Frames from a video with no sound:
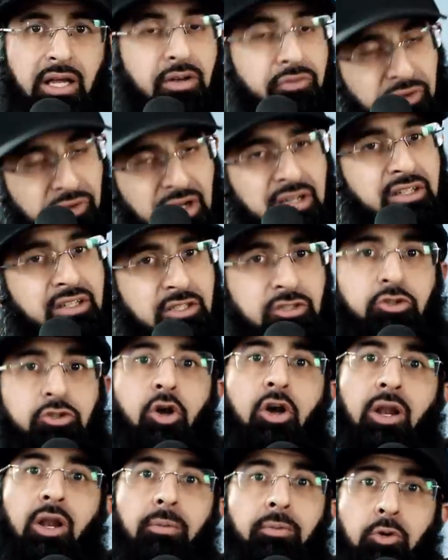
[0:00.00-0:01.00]
In fact, the
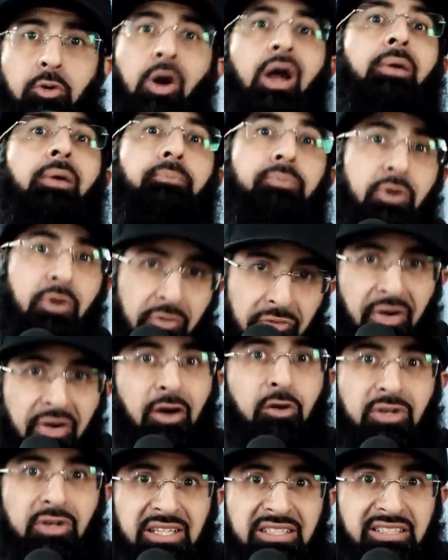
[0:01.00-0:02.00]
scholar quite
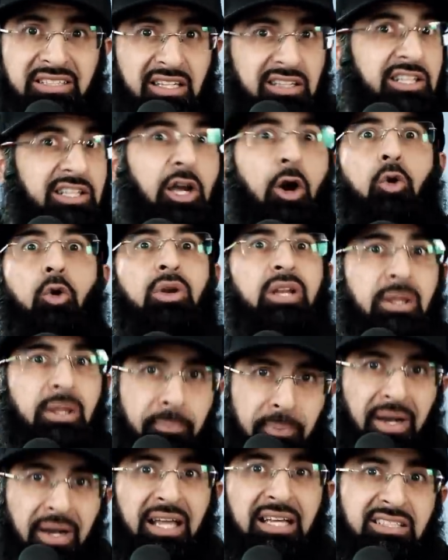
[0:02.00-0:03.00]
profoundly said the
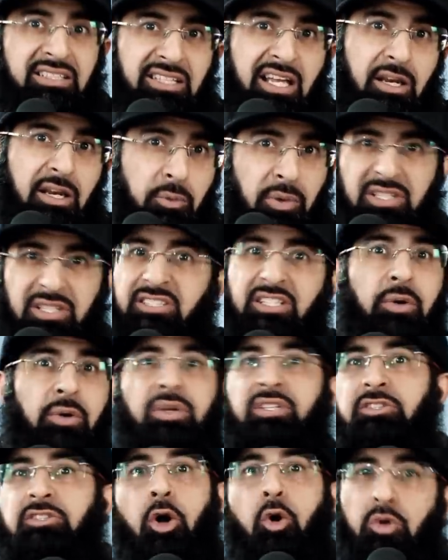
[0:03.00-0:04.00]
only place in which
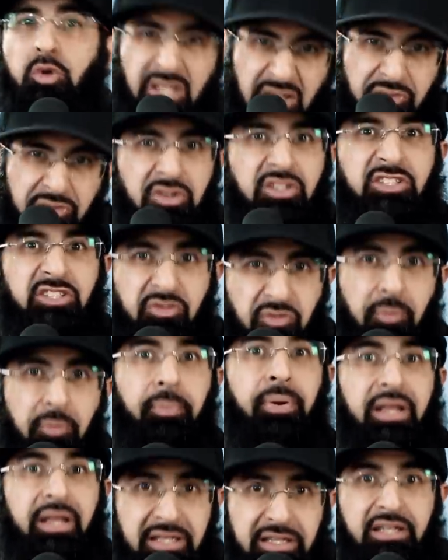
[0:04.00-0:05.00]
there is no difference of
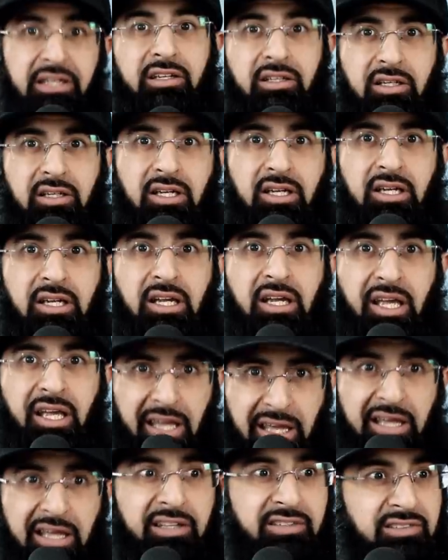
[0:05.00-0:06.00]
opinion
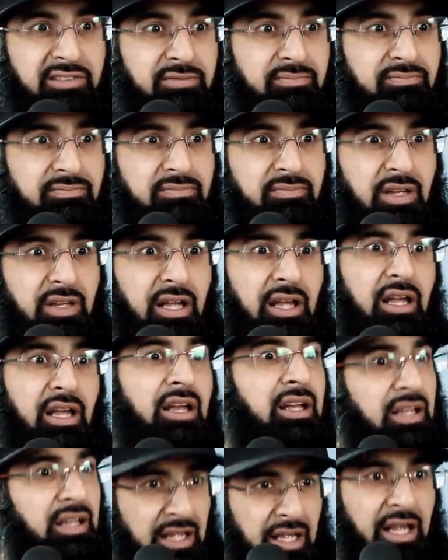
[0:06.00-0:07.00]
is
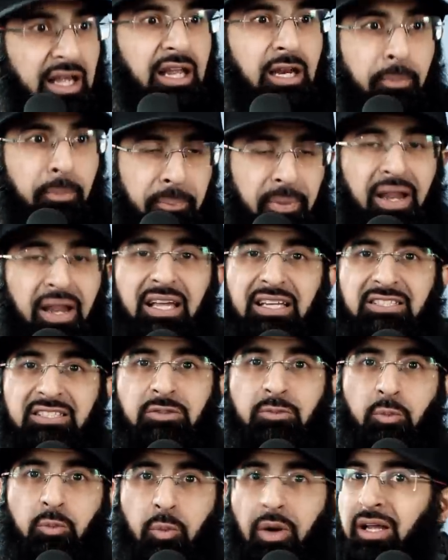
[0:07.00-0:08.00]
in a
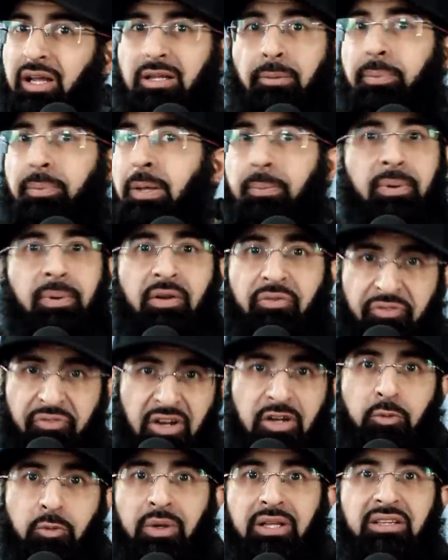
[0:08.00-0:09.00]
place where the people are
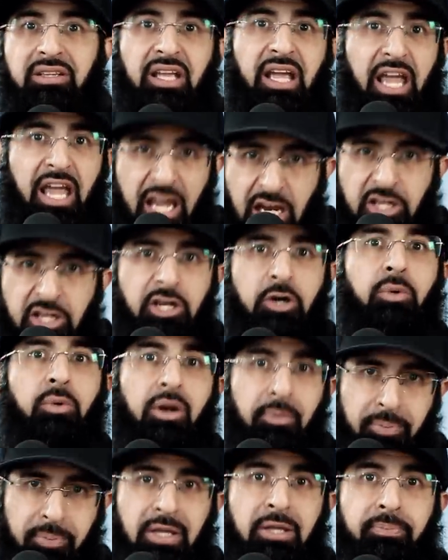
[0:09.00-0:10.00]
filled with ignorant